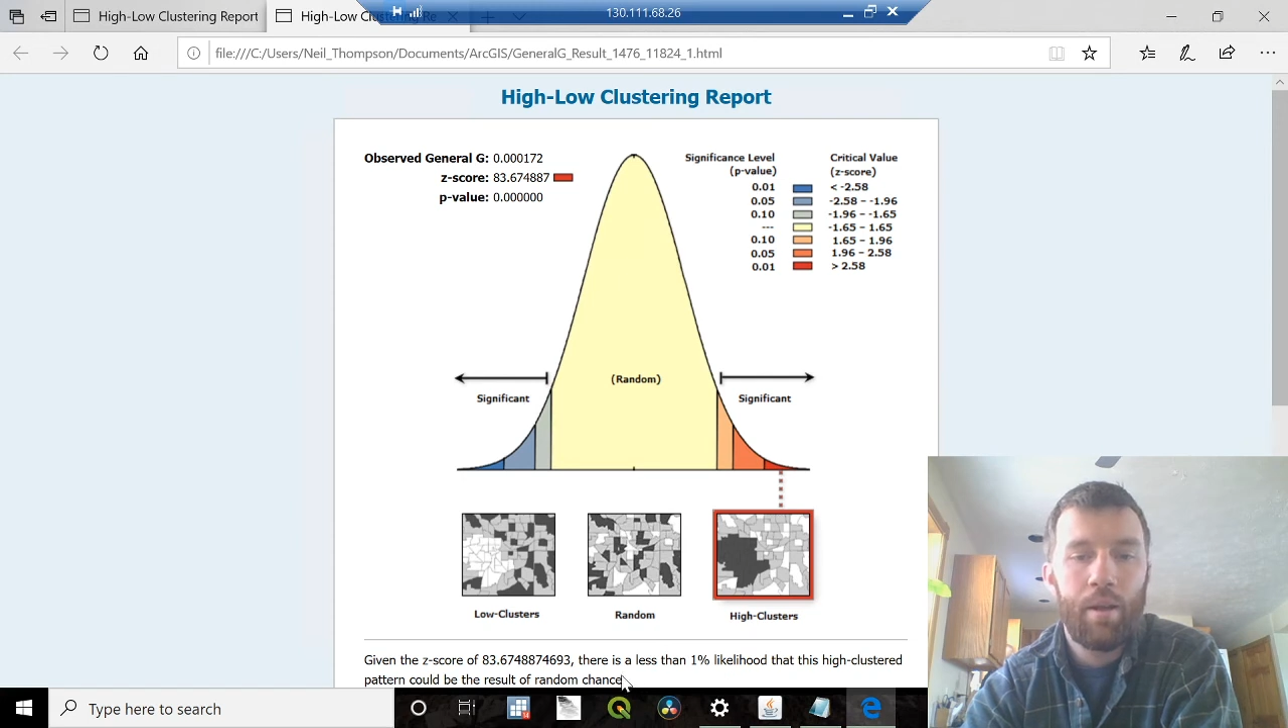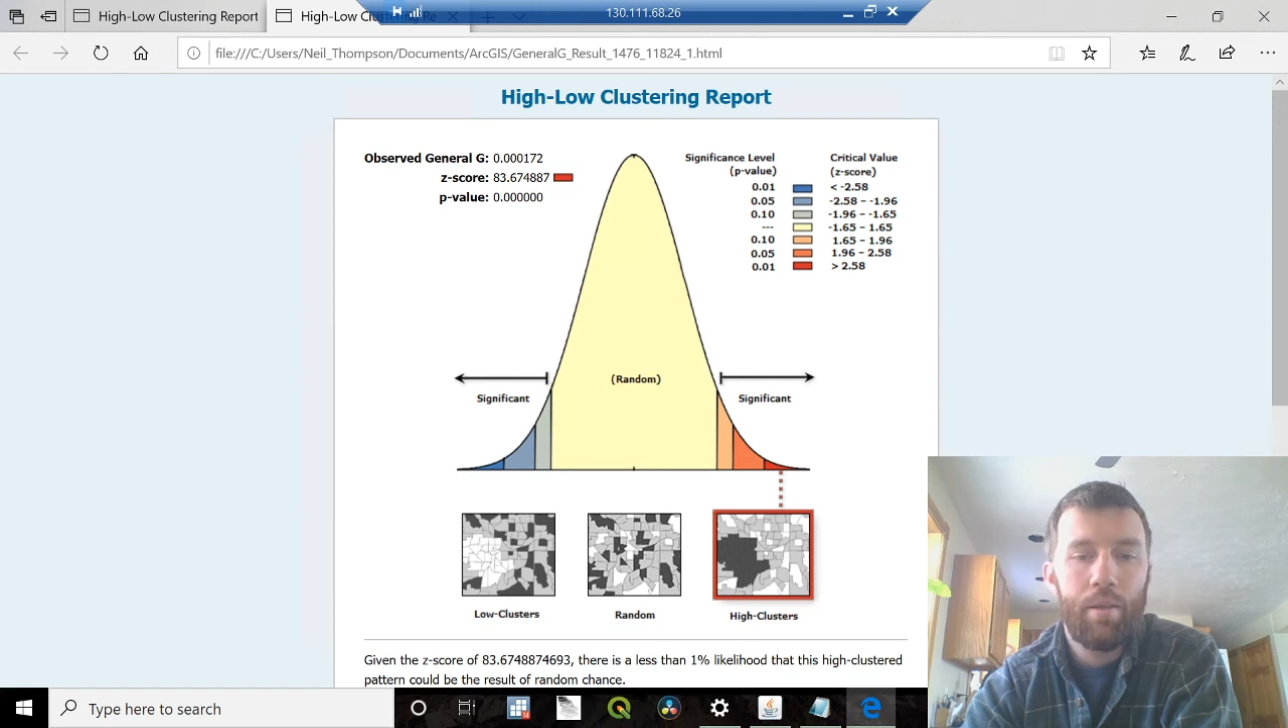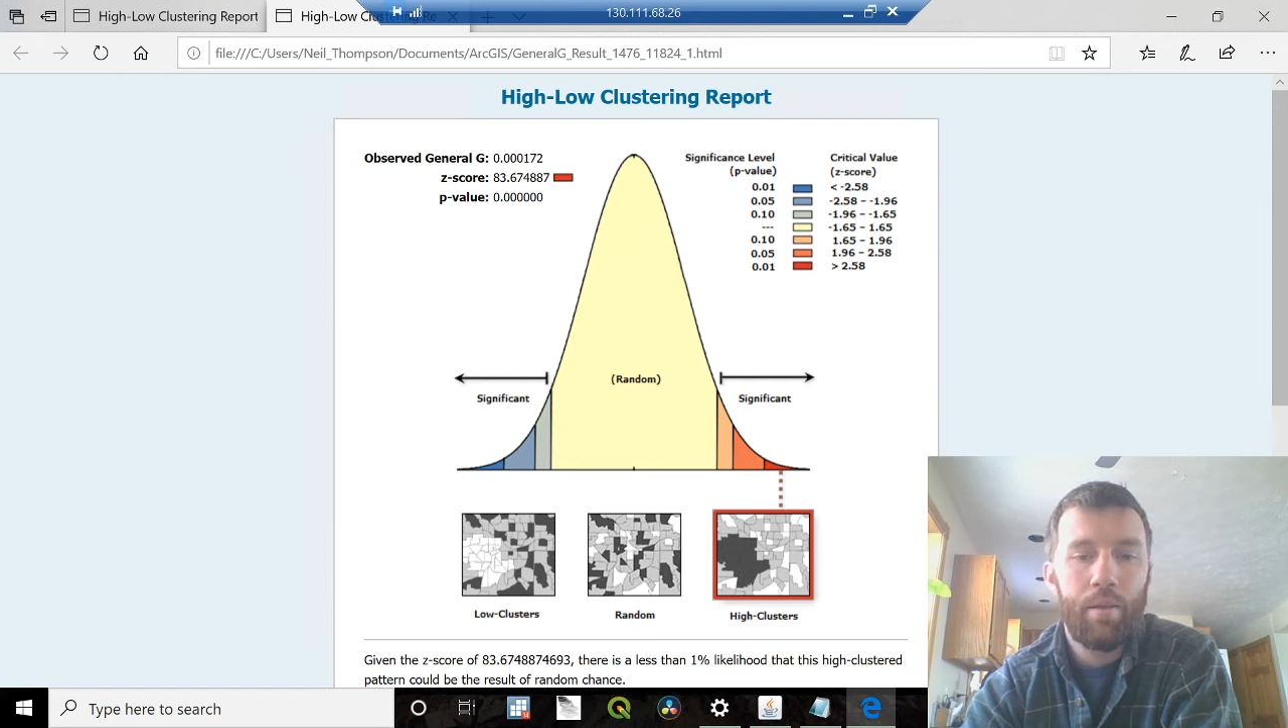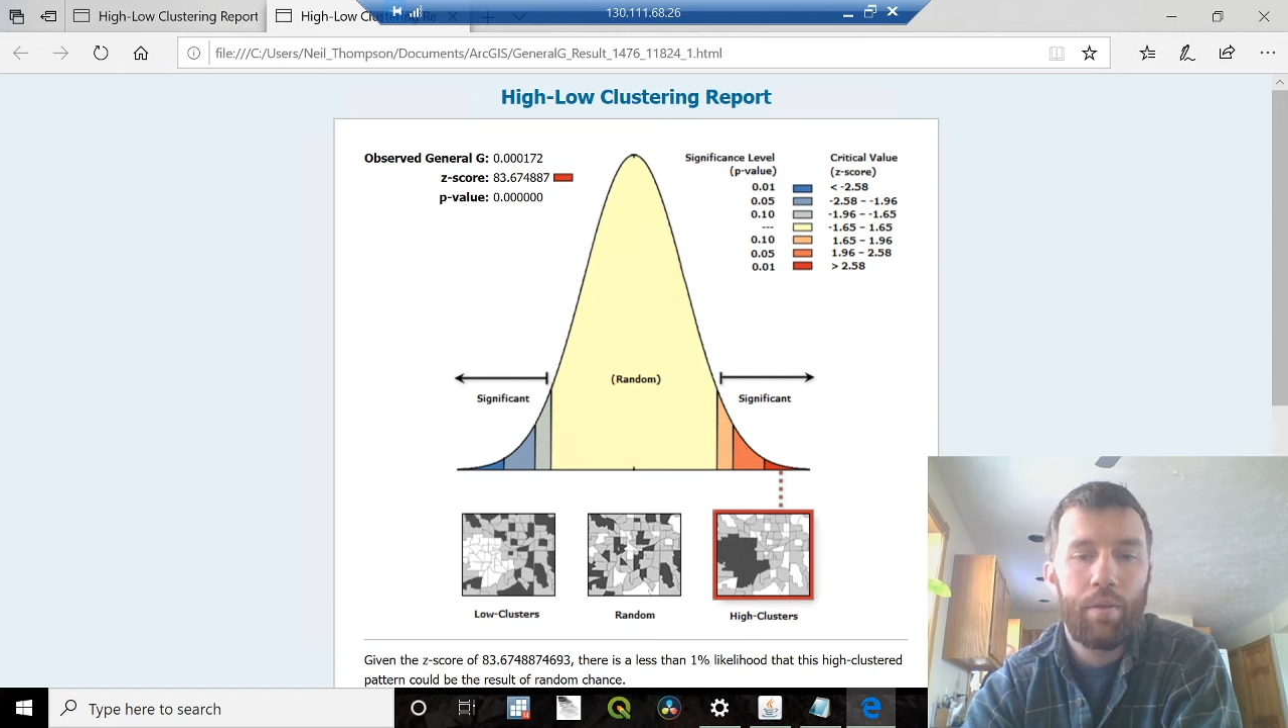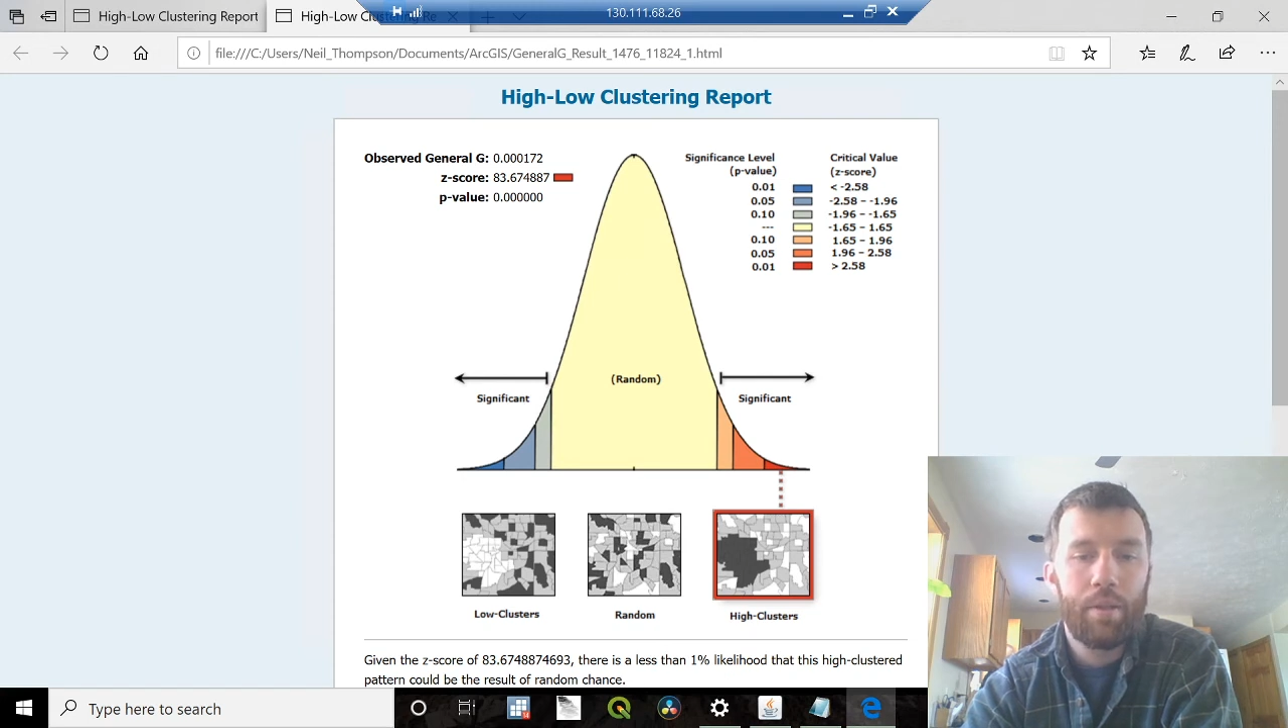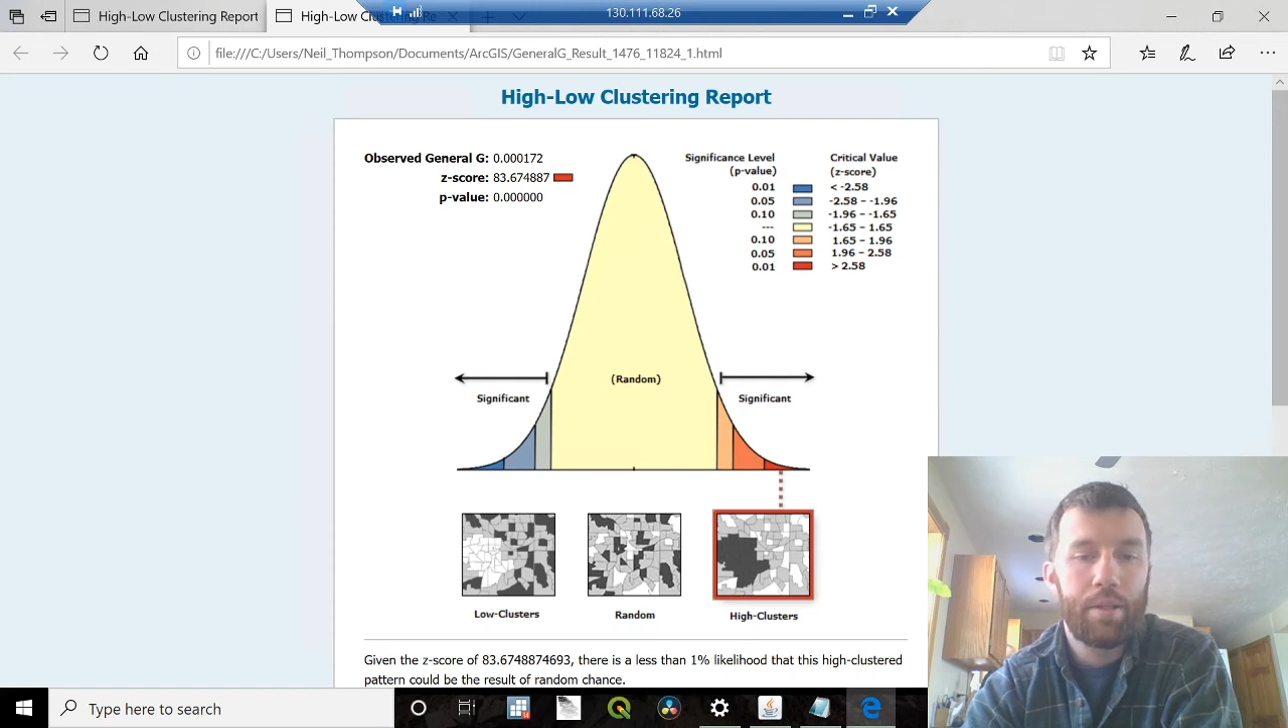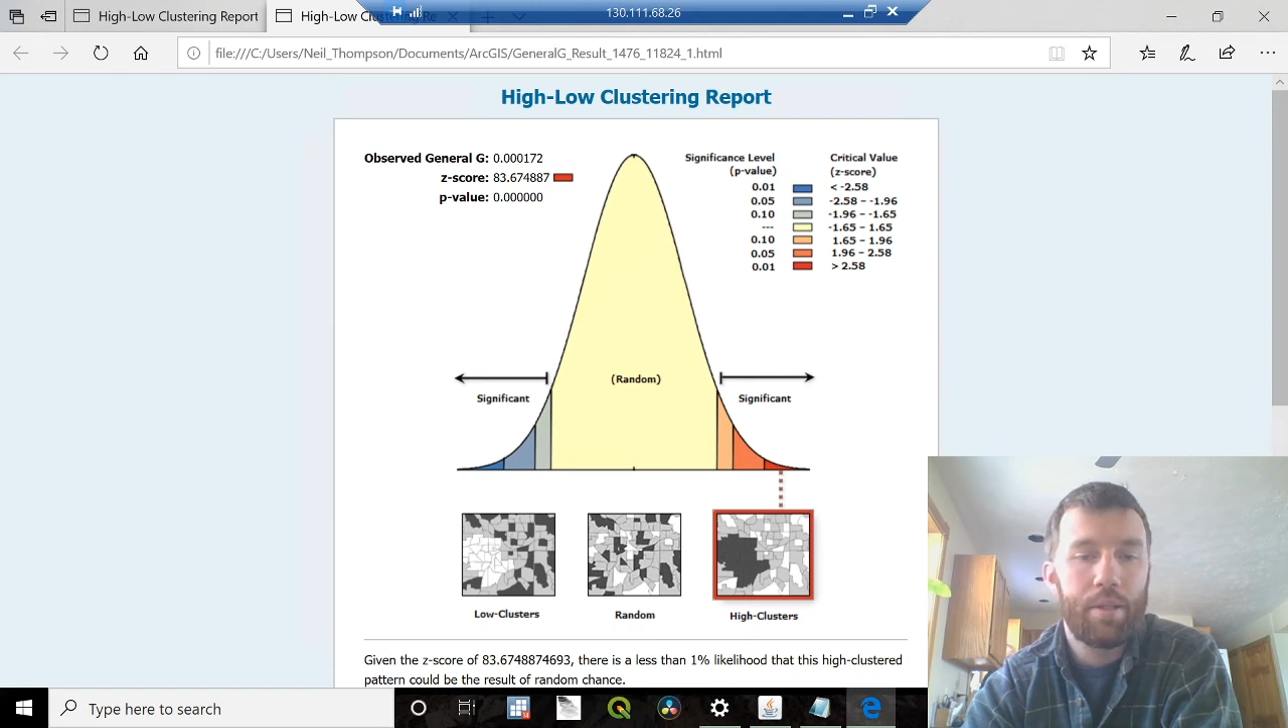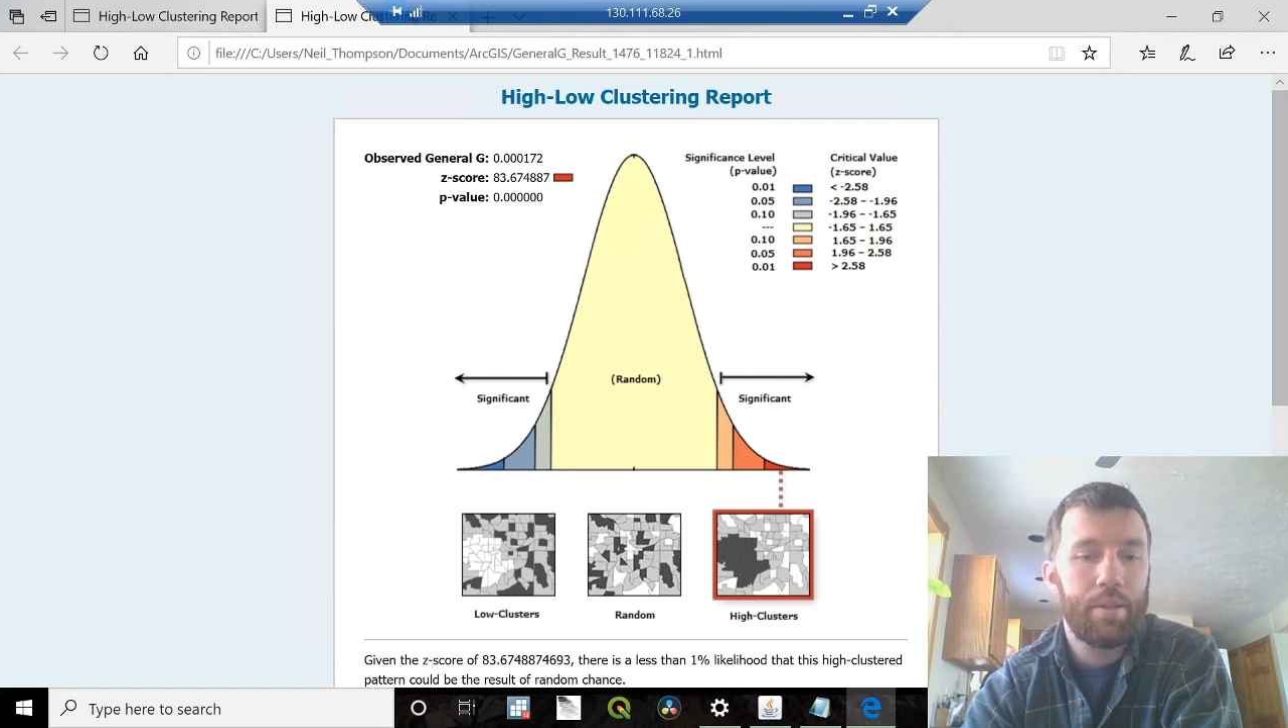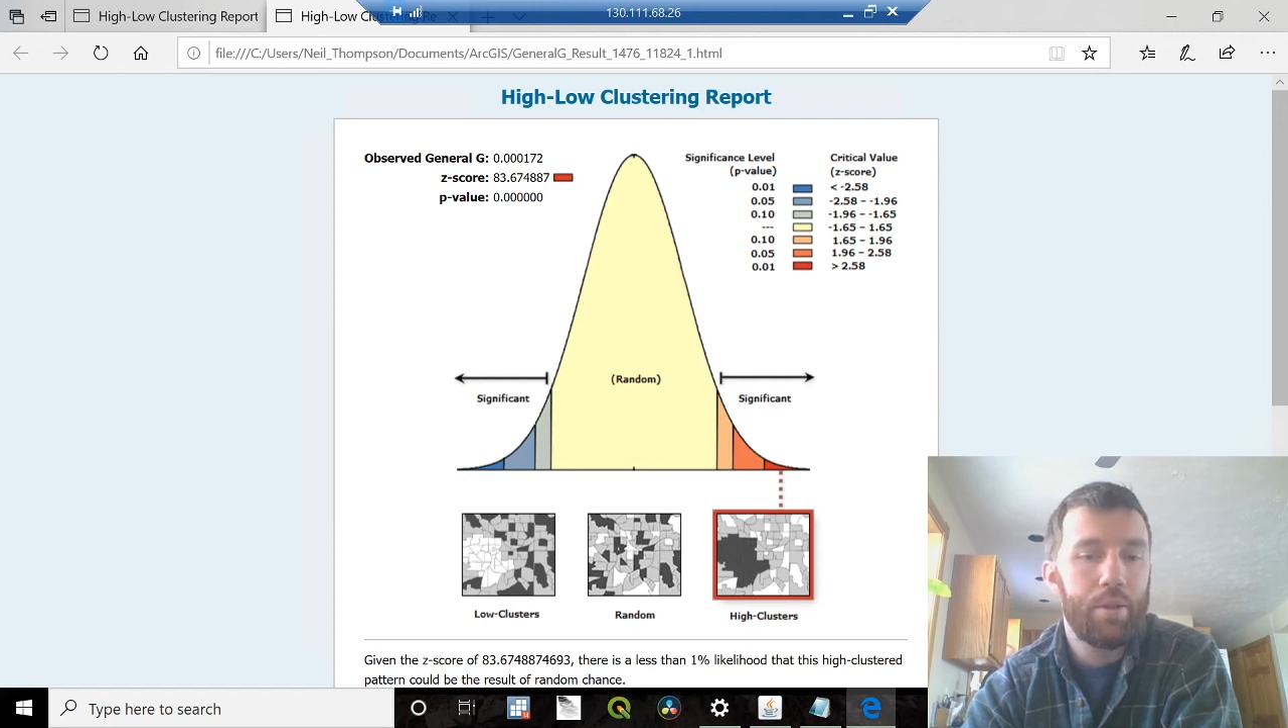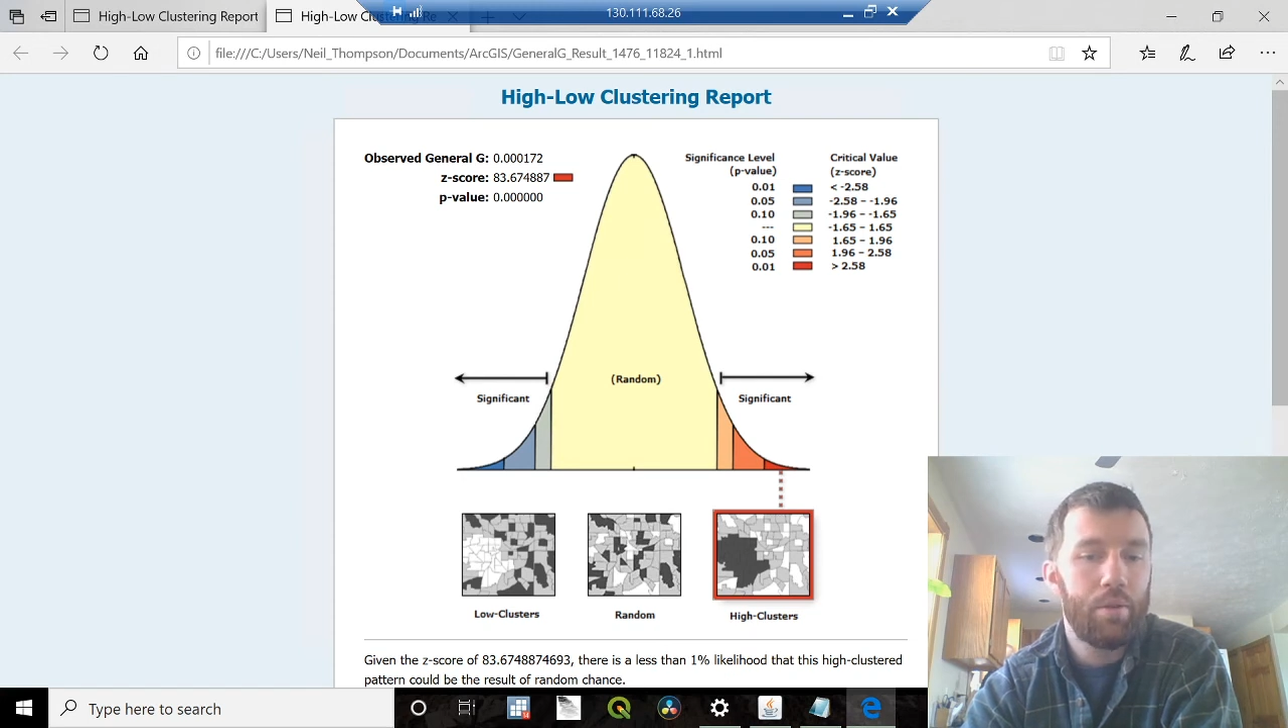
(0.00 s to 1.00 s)
that this
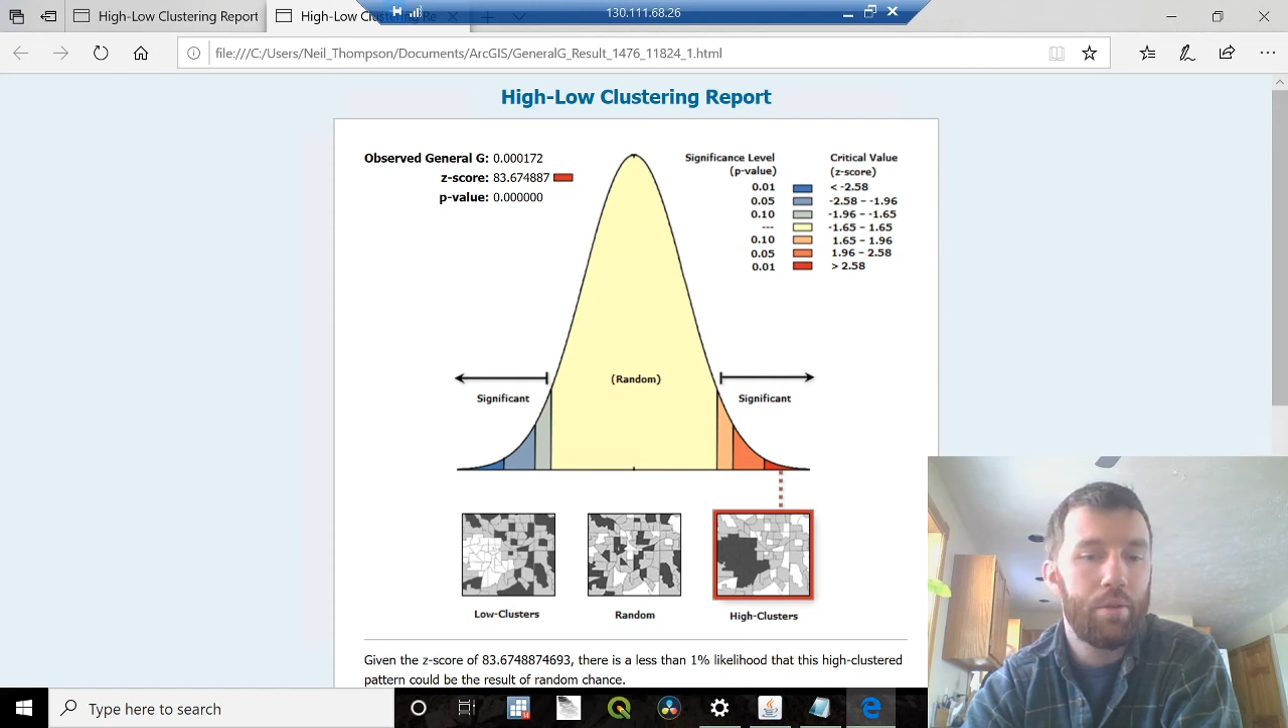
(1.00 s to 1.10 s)
is due